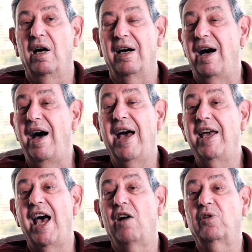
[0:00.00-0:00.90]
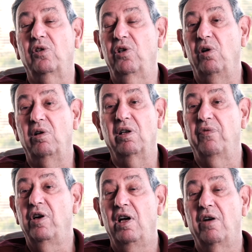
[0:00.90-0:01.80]
high altitude
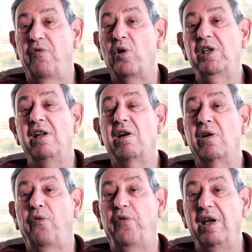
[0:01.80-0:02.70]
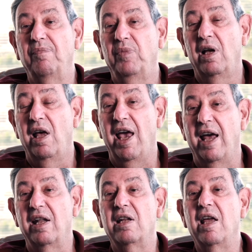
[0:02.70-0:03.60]
of 1,400 feet,
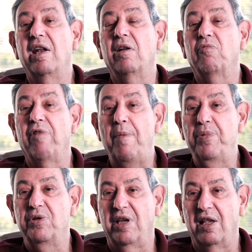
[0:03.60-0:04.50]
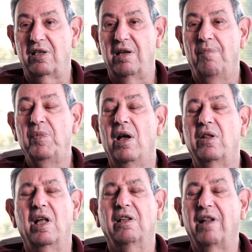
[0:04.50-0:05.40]
and it represents
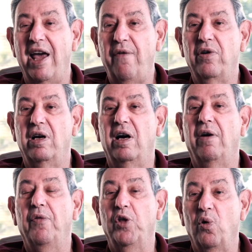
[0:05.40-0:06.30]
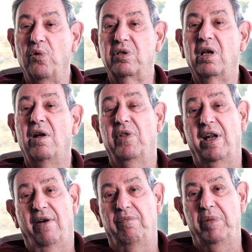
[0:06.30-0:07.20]
the life of those
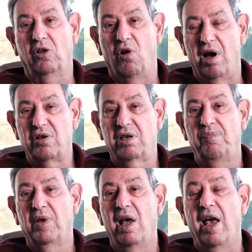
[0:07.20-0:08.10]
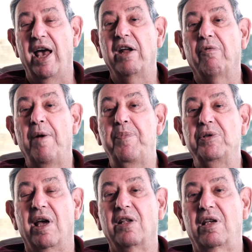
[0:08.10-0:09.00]
that have been lost, and it
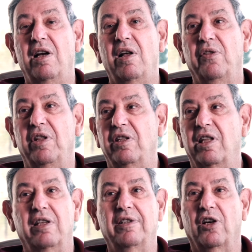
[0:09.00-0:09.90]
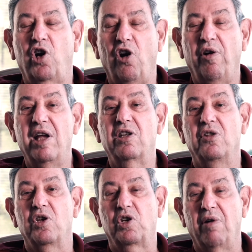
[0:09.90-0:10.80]
represents the courage
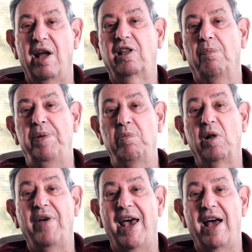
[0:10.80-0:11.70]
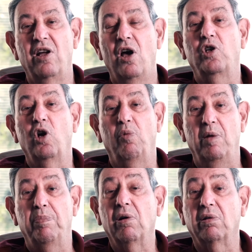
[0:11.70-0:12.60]
and the strength that people have had to
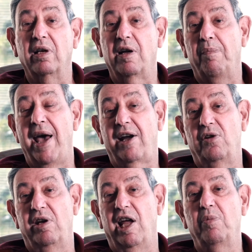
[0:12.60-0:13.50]
rebuild and come back in the